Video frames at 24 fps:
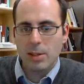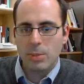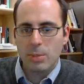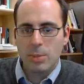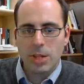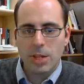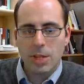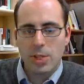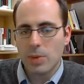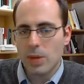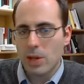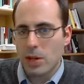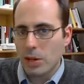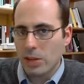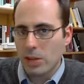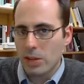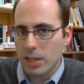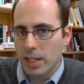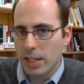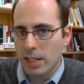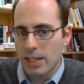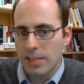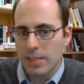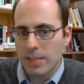because we all
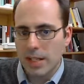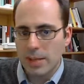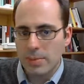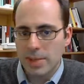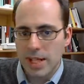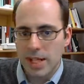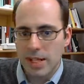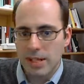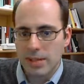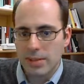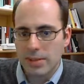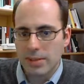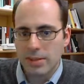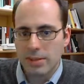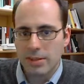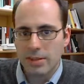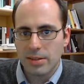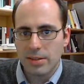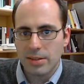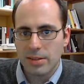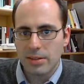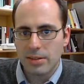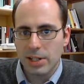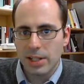look at the same text,
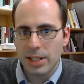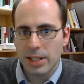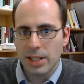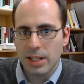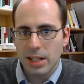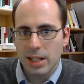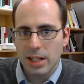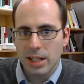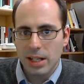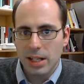right?